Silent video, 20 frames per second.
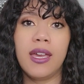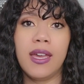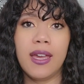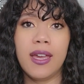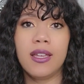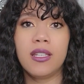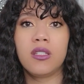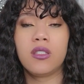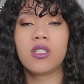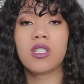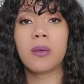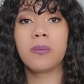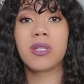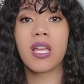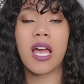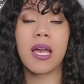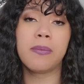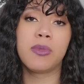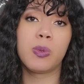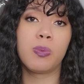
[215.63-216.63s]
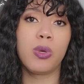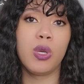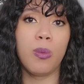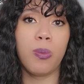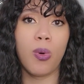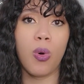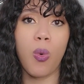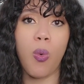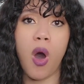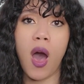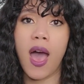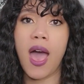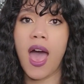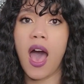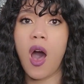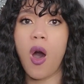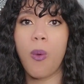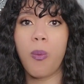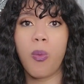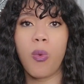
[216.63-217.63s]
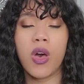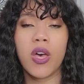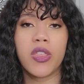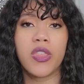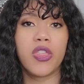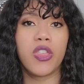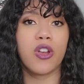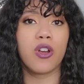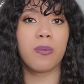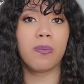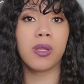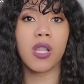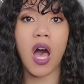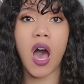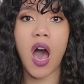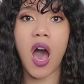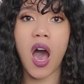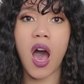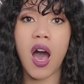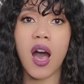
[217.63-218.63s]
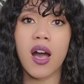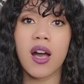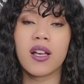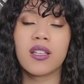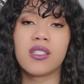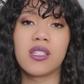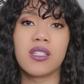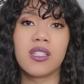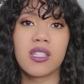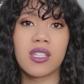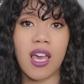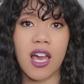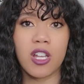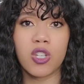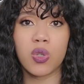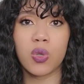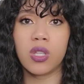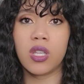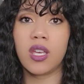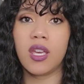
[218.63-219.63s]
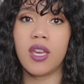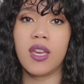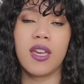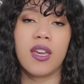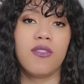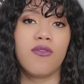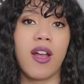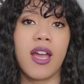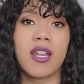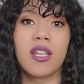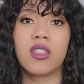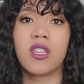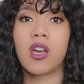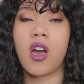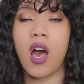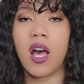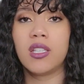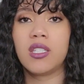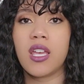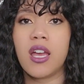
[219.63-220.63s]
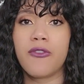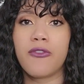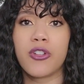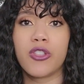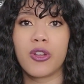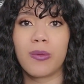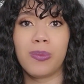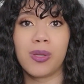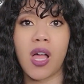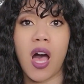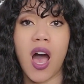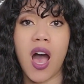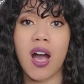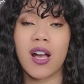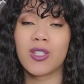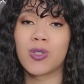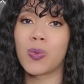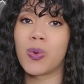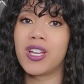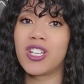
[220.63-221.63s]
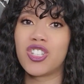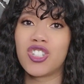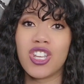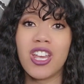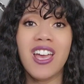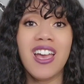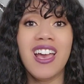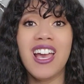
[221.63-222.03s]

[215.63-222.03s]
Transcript: And sometimes people want help with their blogs and scheduling and writing the content for their blogs, which